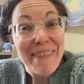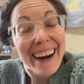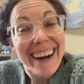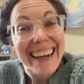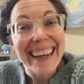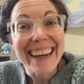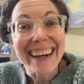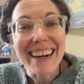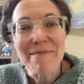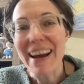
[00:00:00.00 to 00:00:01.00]
Mary
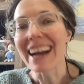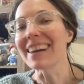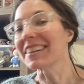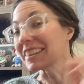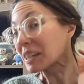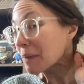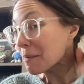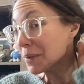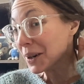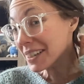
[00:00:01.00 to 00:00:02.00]
here. My hair is a little bit
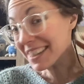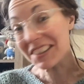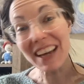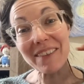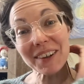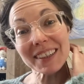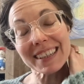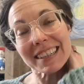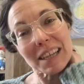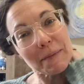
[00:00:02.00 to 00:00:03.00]
more disheveled.
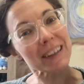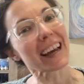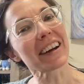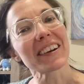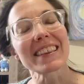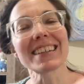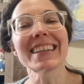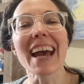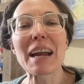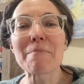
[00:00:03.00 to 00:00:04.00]
It's a little bit later in the
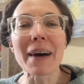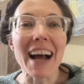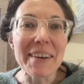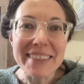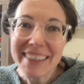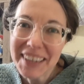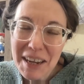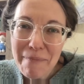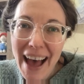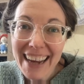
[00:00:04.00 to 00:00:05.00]
day, but I was
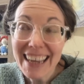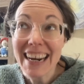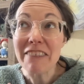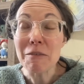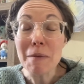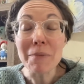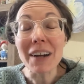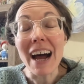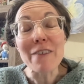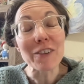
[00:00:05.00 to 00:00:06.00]
looking back and I remembered
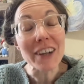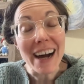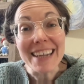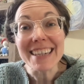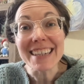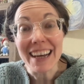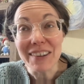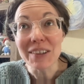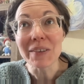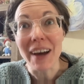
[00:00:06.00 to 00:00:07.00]
I forgot to tell
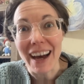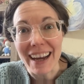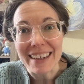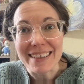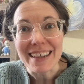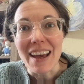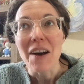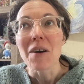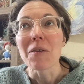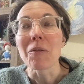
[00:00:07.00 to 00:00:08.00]
you guys
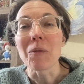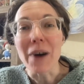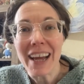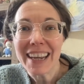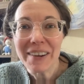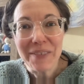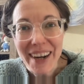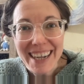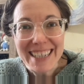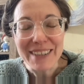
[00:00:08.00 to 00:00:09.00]
what it
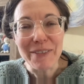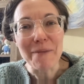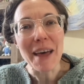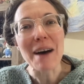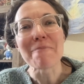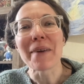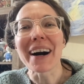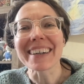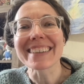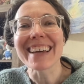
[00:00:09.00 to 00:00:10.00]
was from that
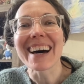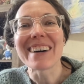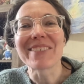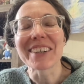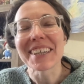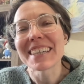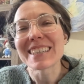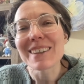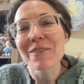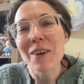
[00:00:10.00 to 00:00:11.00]
box of
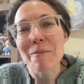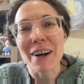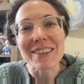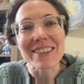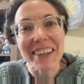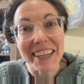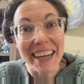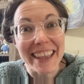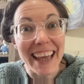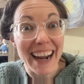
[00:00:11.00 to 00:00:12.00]
goodies from
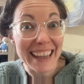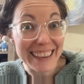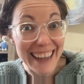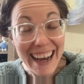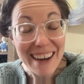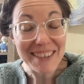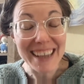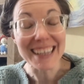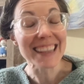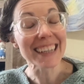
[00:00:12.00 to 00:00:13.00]
Australia that I loved
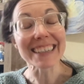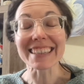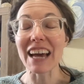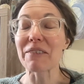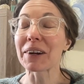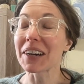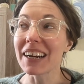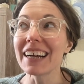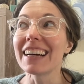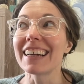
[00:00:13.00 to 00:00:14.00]
and the things that were
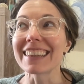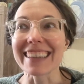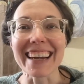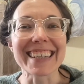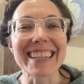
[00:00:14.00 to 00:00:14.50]
less